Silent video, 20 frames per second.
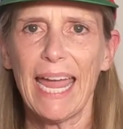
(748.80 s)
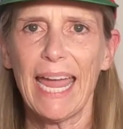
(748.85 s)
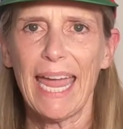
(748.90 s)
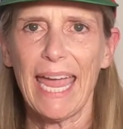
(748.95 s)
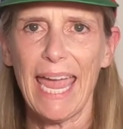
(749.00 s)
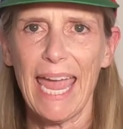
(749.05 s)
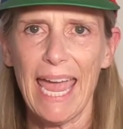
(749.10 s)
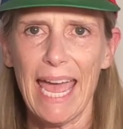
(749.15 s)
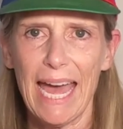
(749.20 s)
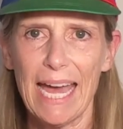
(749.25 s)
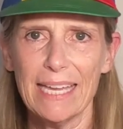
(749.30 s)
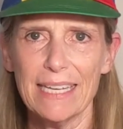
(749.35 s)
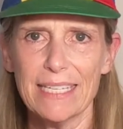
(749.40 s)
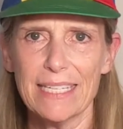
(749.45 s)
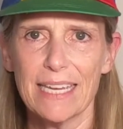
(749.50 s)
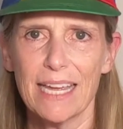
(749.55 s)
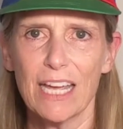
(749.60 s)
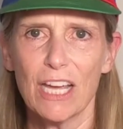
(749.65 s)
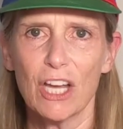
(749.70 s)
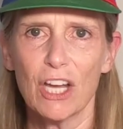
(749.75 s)

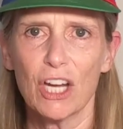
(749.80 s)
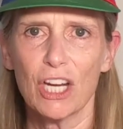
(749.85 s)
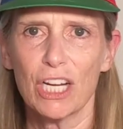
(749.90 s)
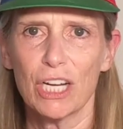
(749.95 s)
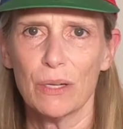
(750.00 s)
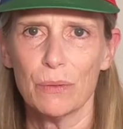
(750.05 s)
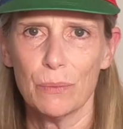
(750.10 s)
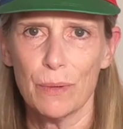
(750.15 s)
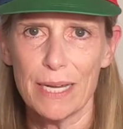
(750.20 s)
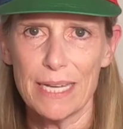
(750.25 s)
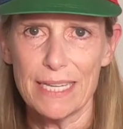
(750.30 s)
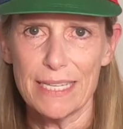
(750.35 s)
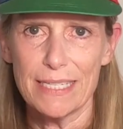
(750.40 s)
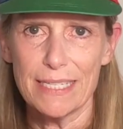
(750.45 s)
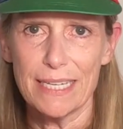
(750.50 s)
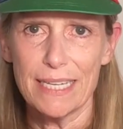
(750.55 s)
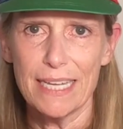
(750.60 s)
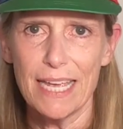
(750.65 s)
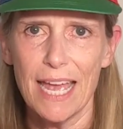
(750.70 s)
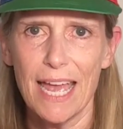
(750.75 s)
cat,
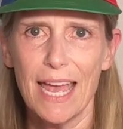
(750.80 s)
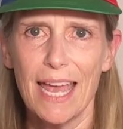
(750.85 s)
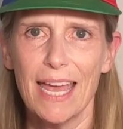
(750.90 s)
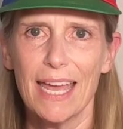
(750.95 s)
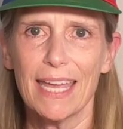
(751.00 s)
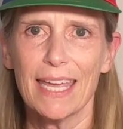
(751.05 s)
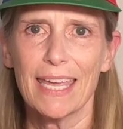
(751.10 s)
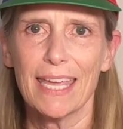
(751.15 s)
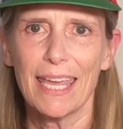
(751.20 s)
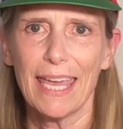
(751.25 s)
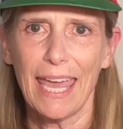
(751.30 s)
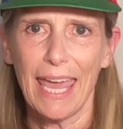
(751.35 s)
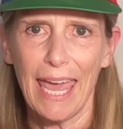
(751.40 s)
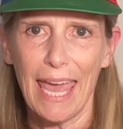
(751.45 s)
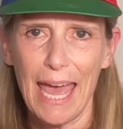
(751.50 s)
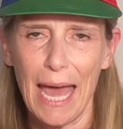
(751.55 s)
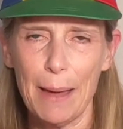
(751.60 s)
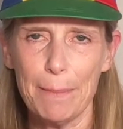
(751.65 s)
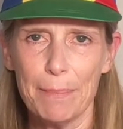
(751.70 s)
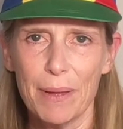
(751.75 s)
crazy,
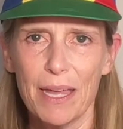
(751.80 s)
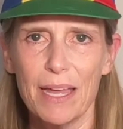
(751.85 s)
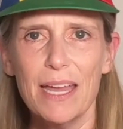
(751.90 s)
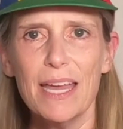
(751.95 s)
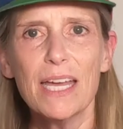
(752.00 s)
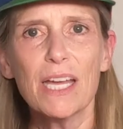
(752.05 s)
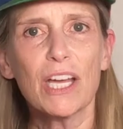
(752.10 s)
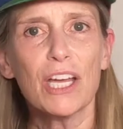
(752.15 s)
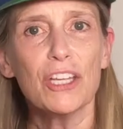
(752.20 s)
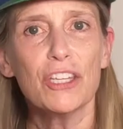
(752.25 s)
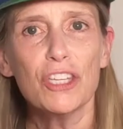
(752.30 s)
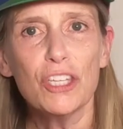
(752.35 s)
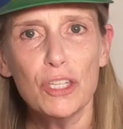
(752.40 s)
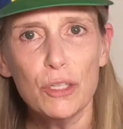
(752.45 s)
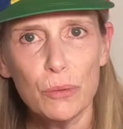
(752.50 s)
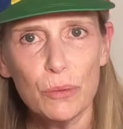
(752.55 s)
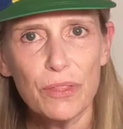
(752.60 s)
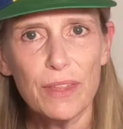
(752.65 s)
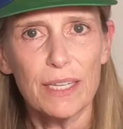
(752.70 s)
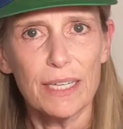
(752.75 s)
cap. Can
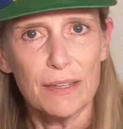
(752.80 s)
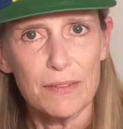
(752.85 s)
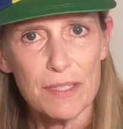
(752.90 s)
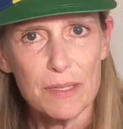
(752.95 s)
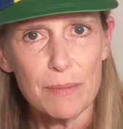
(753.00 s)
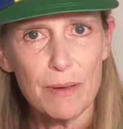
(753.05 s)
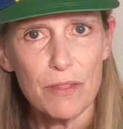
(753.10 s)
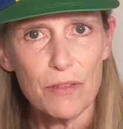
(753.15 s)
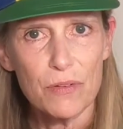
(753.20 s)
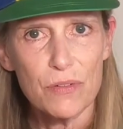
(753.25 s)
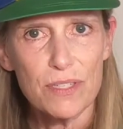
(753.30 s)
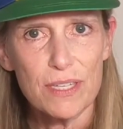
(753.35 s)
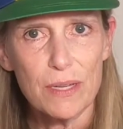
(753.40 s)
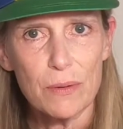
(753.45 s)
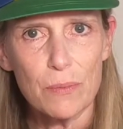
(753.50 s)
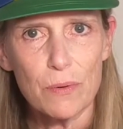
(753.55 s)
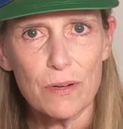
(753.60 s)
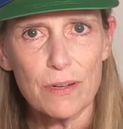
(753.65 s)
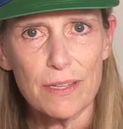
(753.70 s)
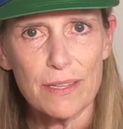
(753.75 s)
you think of some other C
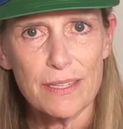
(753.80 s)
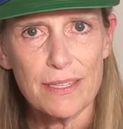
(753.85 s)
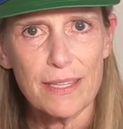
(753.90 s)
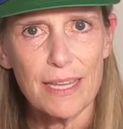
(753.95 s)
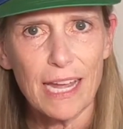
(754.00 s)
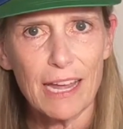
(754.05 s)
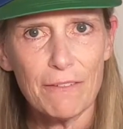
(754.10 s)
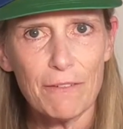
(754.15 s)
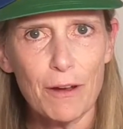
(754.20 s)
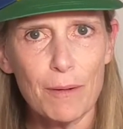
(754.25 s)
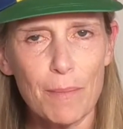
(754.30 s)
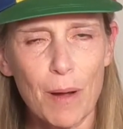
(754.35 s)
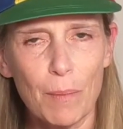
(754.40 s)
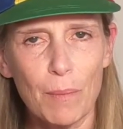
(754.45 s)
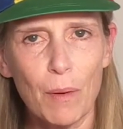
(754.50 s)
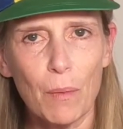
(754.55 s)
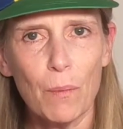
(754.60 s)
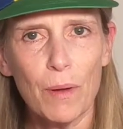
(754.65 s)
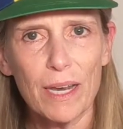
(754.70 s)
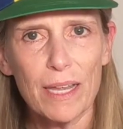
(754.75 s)
words? Think for a
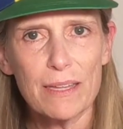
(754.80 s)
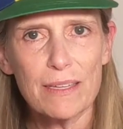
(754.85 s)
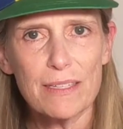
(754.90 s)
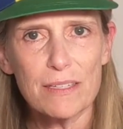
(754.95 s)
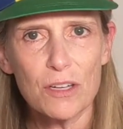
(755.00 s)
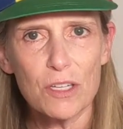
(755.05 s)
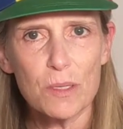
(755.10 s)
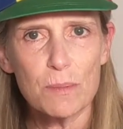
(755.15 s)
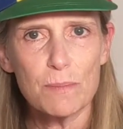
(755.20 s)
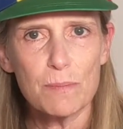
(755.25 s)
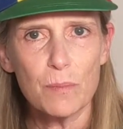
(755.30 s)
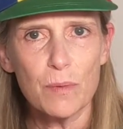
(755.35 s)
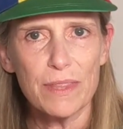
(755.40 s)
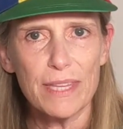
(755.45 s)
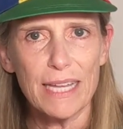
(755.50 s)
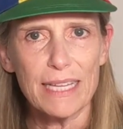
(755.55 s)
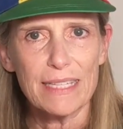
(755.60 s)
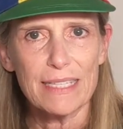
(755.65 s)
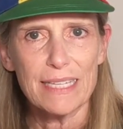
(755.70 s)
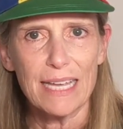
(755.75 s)
moment. What else starts with
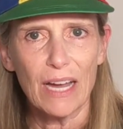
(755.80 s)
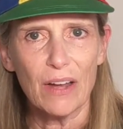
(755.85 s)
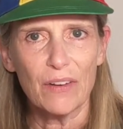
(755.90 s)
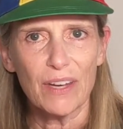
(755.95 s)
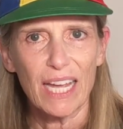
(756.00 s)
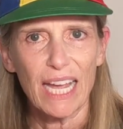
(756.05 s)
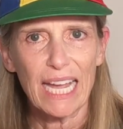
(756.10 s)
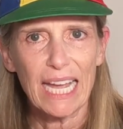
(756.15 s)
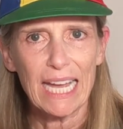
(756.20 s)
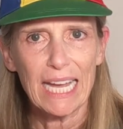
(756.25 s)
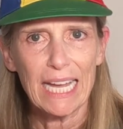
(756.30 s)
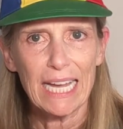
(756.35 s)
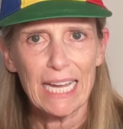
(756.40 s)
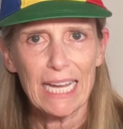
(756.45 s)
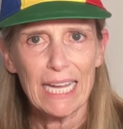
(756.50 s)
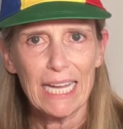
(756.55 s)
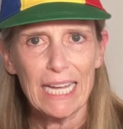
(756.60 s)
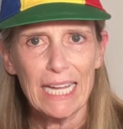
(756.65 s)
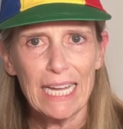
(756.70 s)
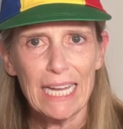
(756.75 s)
that sound? K,
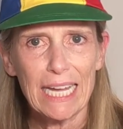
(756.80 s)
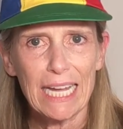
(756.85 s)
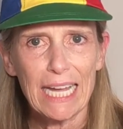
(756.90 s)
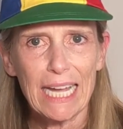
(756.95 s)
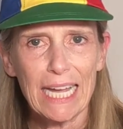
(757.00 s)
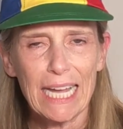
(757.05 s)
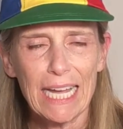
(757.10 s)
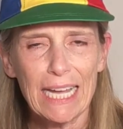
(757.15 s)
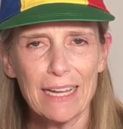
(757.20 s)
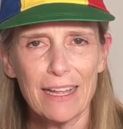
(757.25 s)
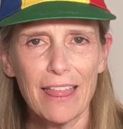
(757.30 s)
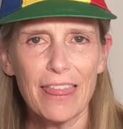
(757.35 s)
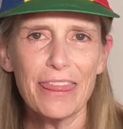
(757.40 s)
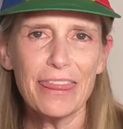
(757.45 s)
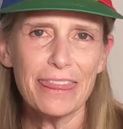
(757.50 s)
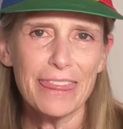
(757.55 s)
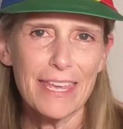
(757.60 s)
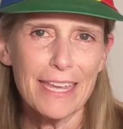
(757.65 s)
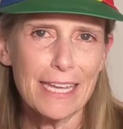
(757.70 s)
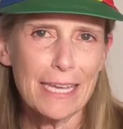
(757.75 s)
k.
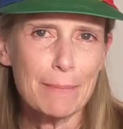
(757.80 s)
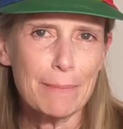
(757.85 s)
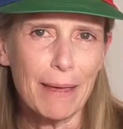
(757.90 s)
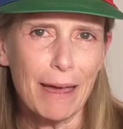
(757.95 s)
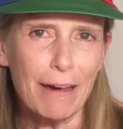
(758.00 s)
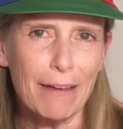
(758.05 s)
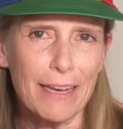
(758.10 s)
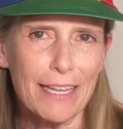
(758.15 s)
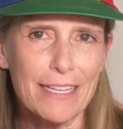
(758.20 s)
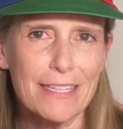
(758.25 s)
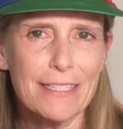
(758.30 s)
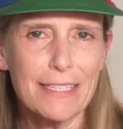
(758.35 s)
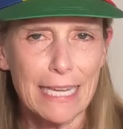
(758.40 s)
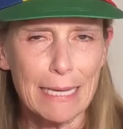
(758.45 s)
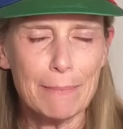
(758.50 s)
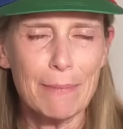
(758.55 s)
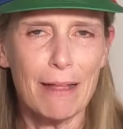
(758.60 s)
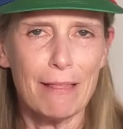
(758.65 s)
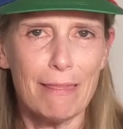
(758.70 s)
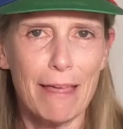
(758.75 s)
Think about it and say
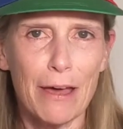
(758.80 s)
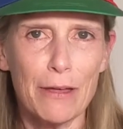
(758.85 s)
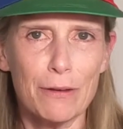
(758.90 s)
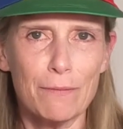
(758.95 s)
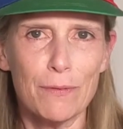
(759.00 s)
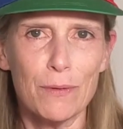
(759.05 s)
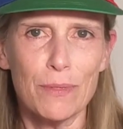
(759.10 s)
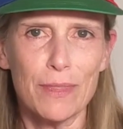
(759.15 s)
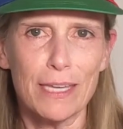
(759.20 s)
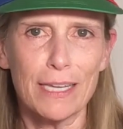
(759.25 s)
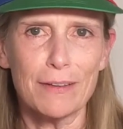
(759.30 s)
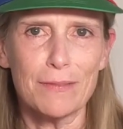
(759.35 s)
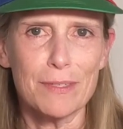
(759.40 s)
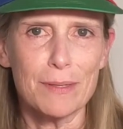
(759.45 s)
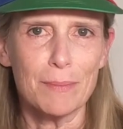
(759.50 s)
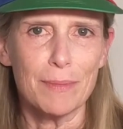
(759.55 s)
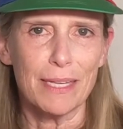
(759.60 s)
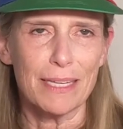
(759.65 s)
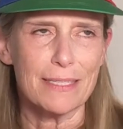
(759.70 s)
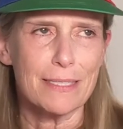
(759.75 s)
them out loud if you think of
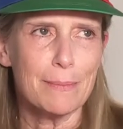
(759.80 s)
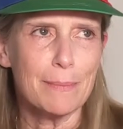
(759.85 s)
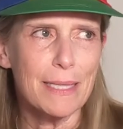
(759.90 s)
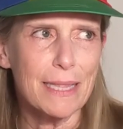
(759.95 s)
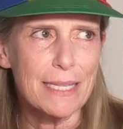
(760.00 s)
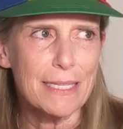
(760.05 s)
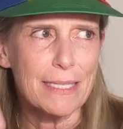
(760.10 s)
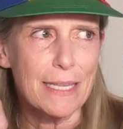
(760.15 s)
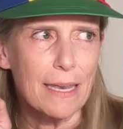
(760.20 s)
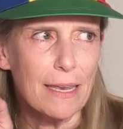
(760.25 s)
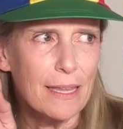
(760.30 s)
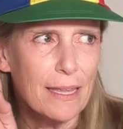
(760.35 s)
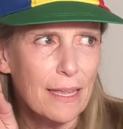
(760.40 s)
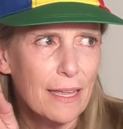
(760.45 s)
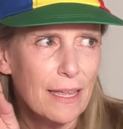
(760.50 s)
some things. Let me listen.